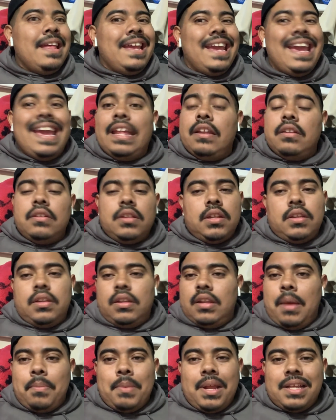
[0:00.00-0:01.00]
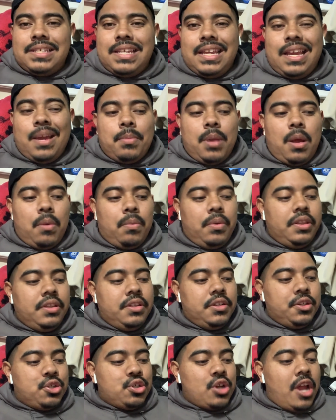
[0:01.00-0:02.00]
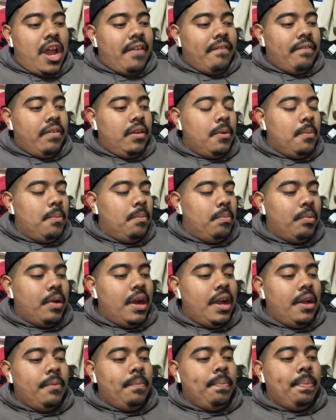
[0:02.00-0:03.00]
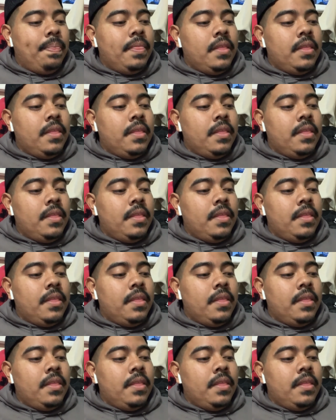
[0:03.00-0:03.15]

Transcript: And I'm not saying I'm not willing to drive, but